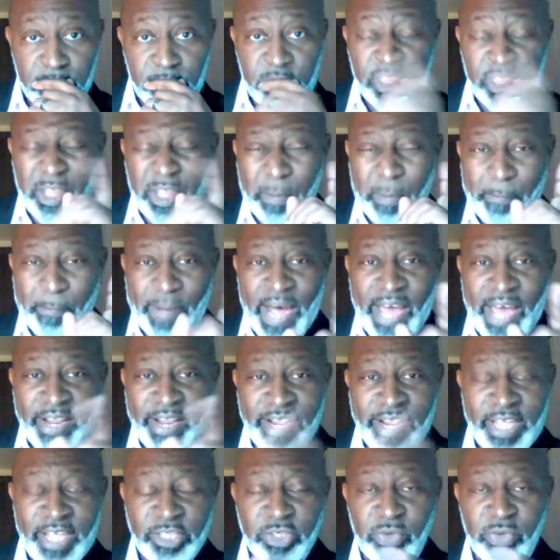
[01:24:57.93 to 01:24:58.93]
The body
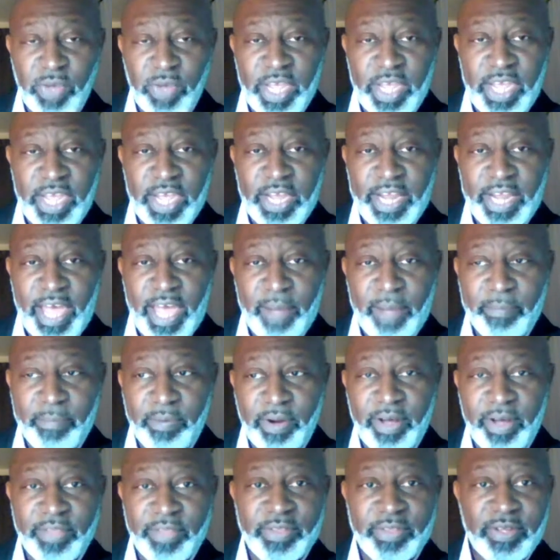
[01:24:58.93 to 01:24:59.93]
that you in, our
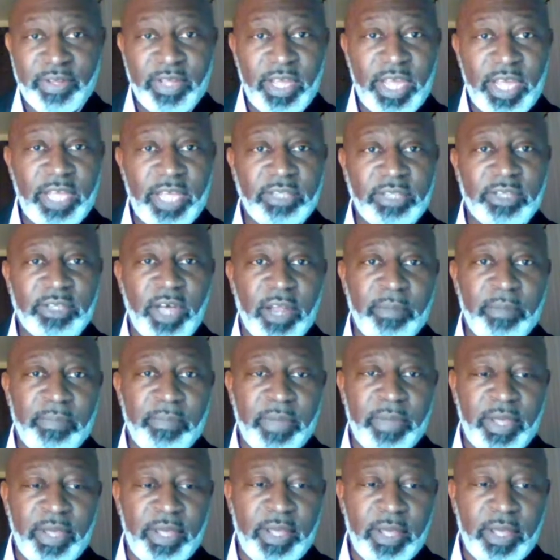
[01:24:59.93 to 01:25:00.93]
brother, it's gonna
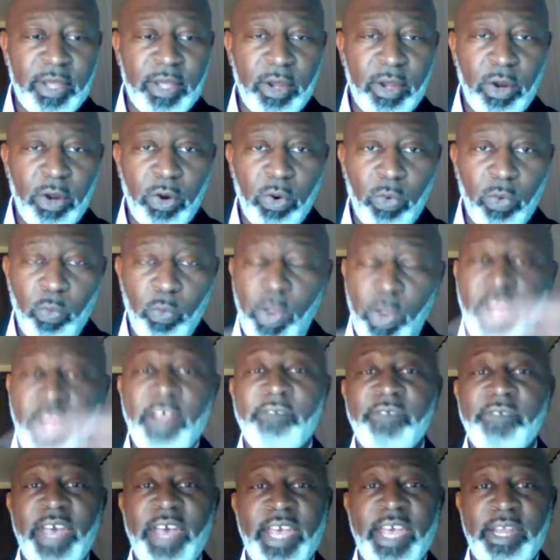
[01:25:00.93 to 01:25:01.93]
be
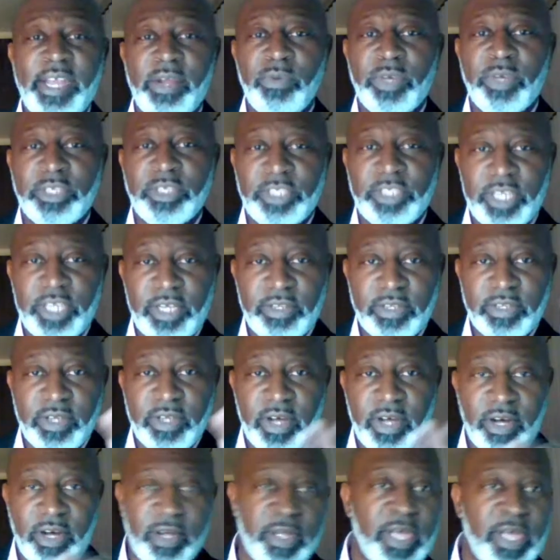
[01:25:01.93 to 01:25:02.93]
renovated when Jesus
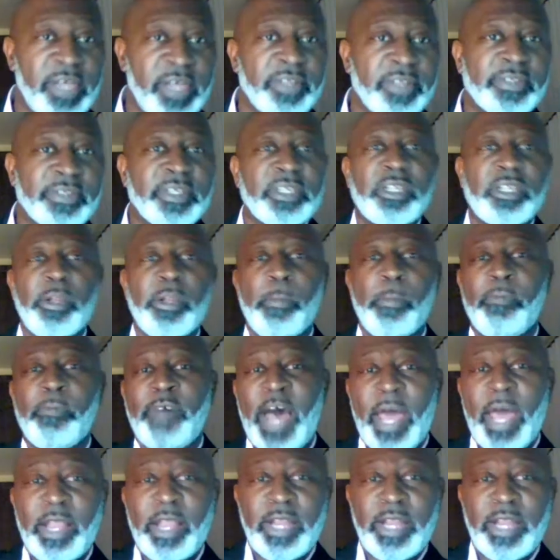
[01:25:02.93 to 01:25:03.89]
comes. Sister, the body